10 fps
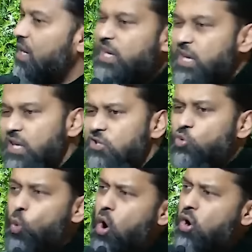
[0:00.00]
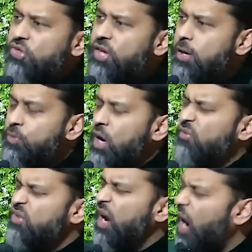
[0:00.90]
he is worthy
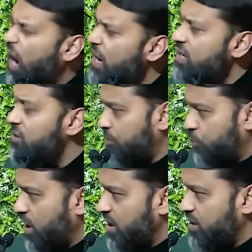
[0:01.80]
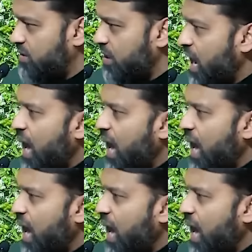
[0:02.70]
of the highest praise.